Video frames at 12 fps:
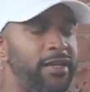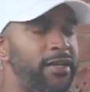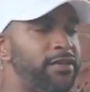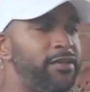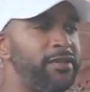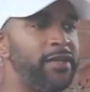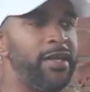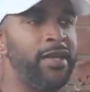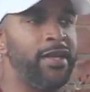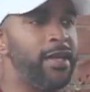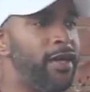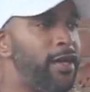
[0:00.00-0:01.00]
Nation.
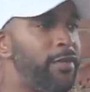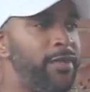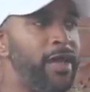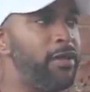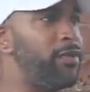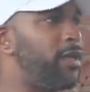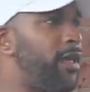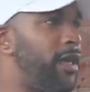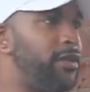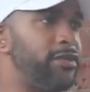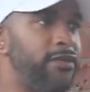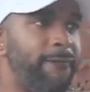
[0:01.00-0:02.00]
Um, the helmet
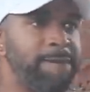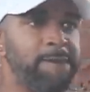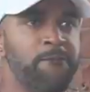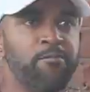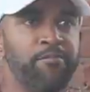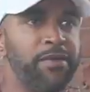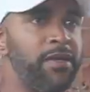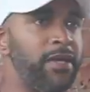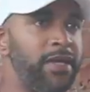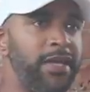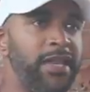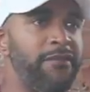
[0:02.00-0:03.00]
catch
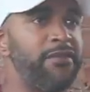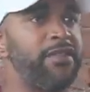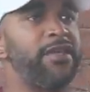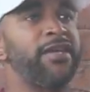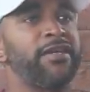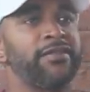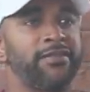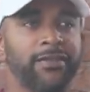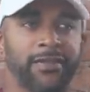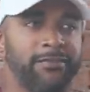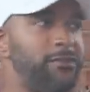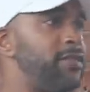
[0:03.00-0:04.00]
and everything is,
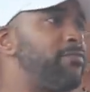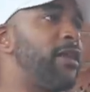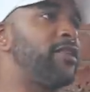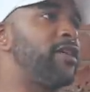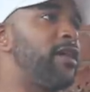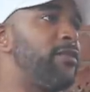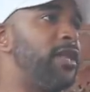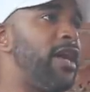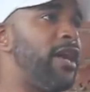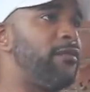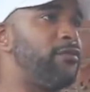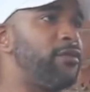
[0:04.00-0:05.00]
is is about to come
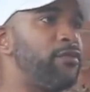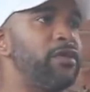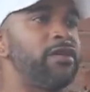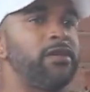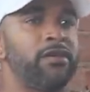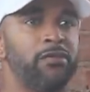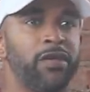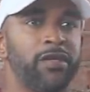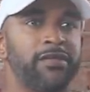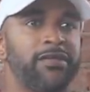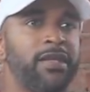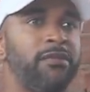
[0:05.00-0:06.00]
alive. We're gonna we're gonna
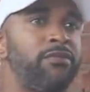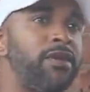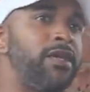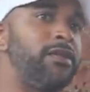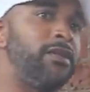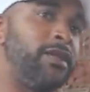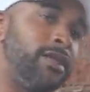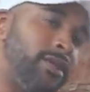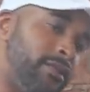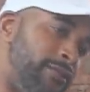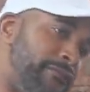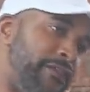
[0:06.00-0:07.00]
celebrate
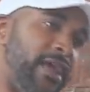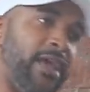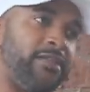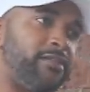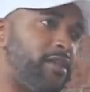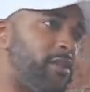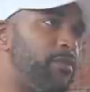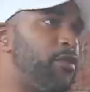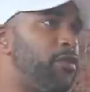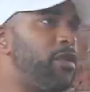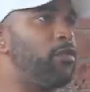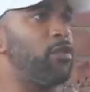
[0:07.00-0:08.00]
the fans, the community,